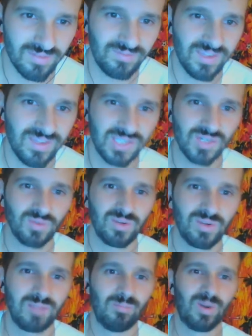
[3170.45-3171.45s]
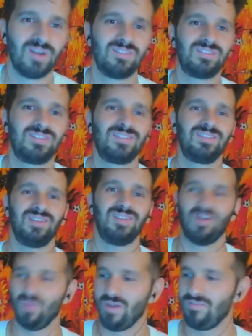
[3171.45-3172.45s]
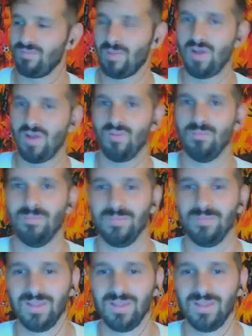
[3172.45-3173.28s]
featuring Bert, Away From Home.